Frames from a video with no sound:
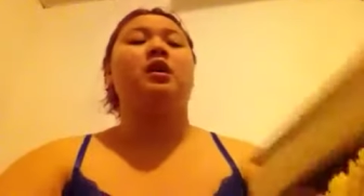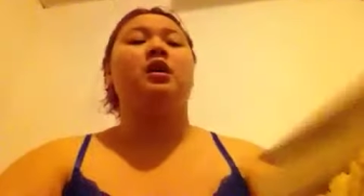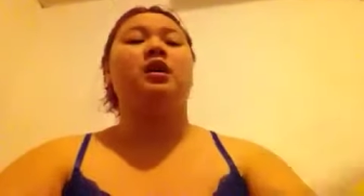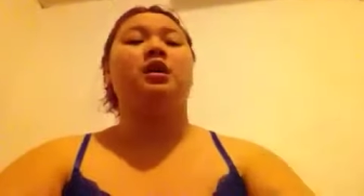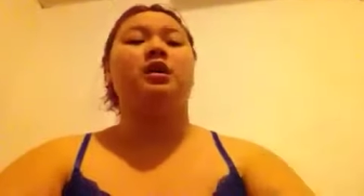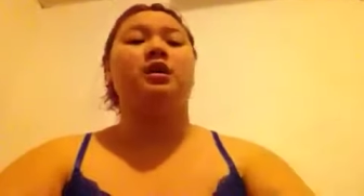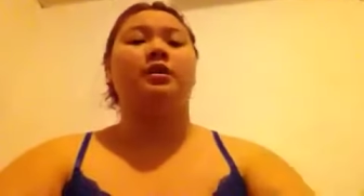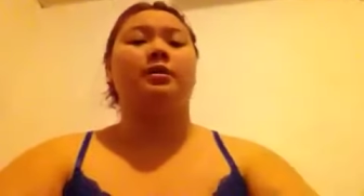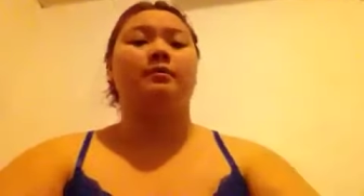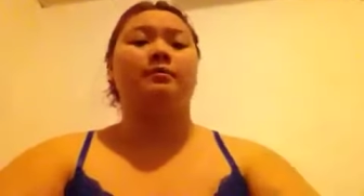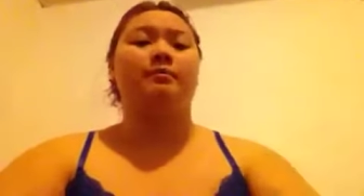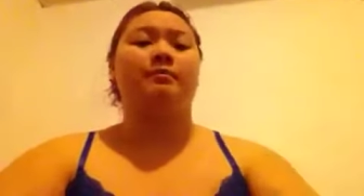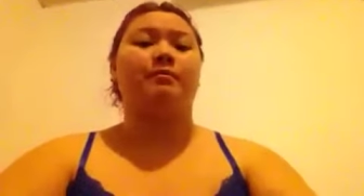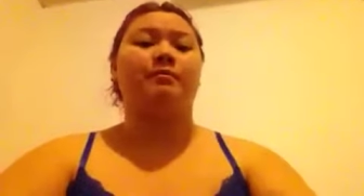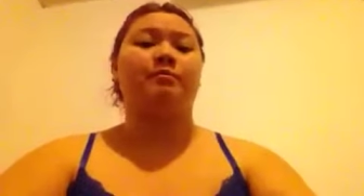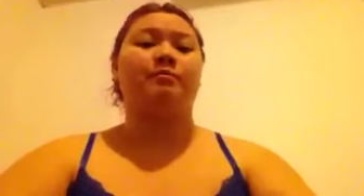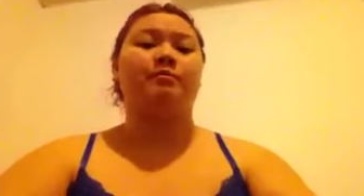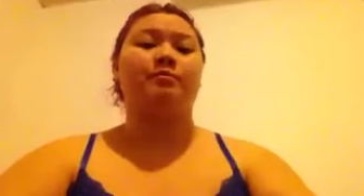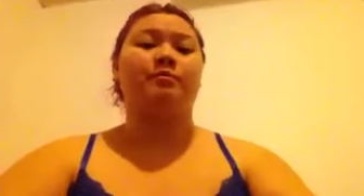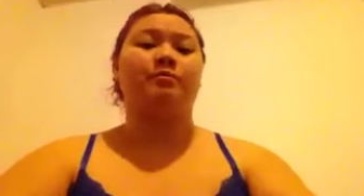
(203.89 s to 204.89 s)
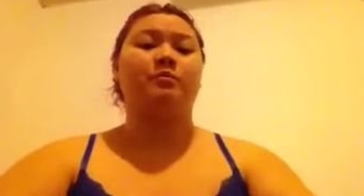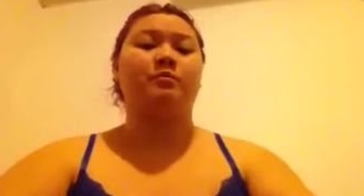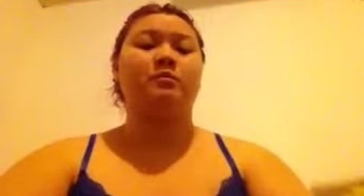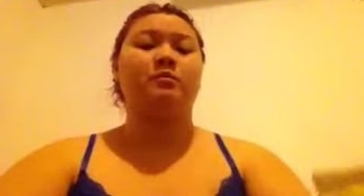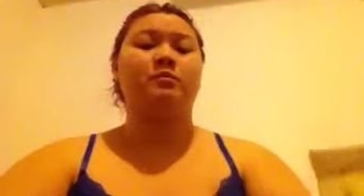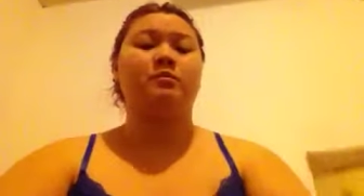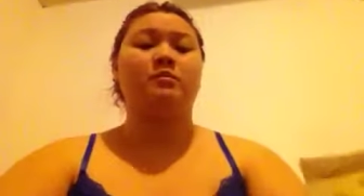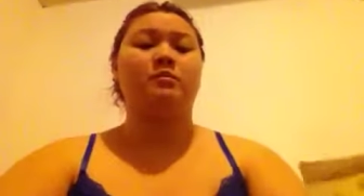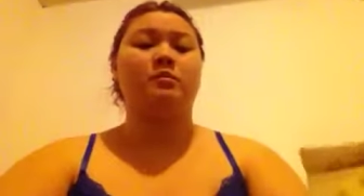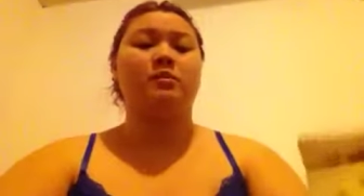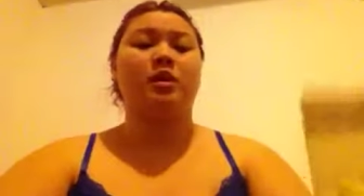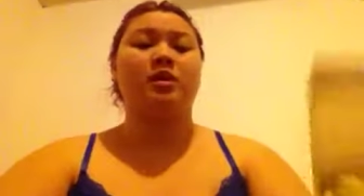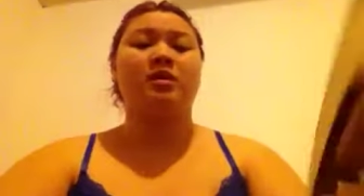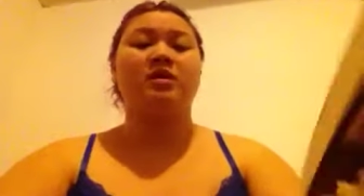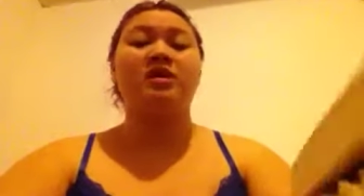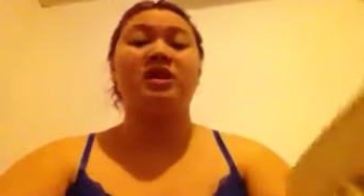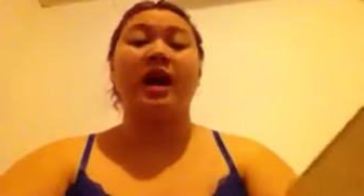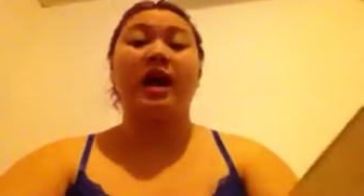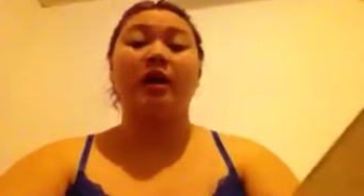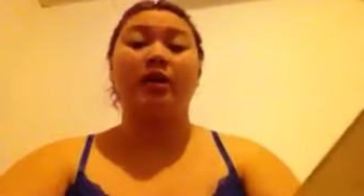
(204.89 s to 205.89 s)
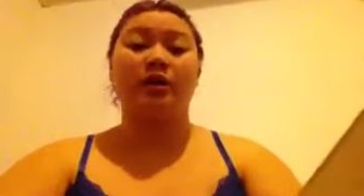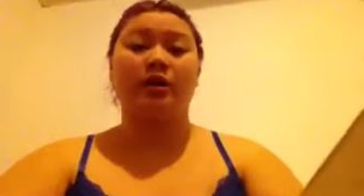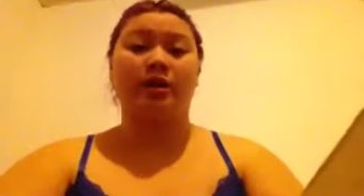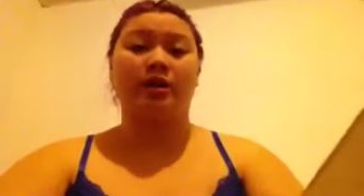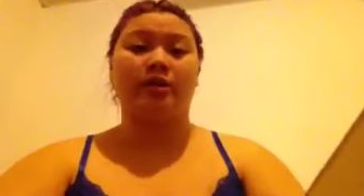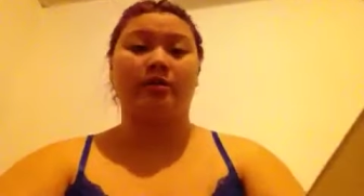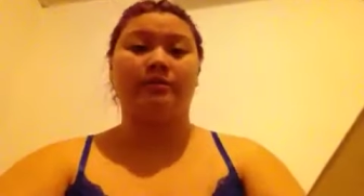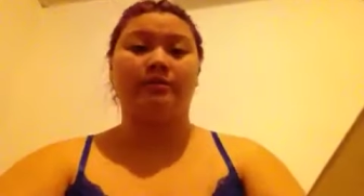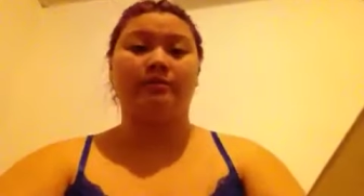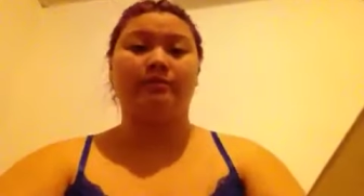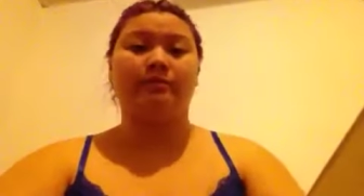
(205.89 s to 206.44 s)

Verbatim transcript: um, childhood